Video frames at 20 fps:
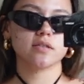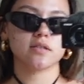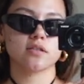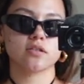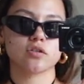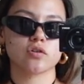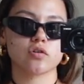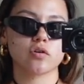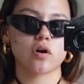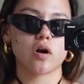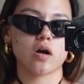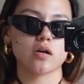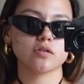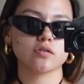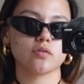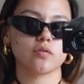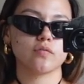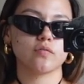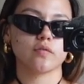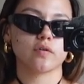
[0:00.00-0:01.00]
this
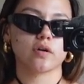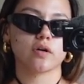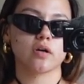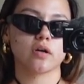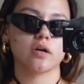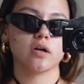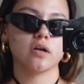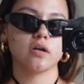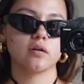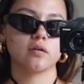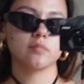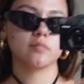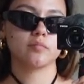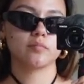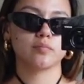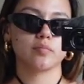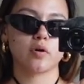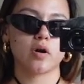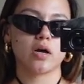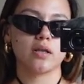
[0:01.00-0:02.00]
crossover
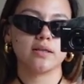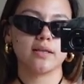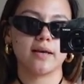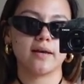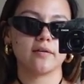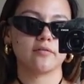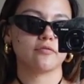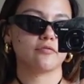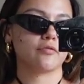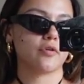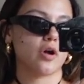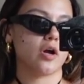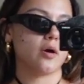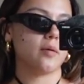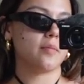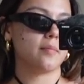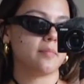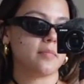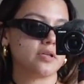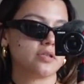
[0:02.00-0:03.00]
bralette
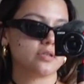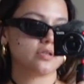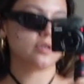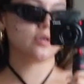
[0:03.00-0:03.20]
from Miss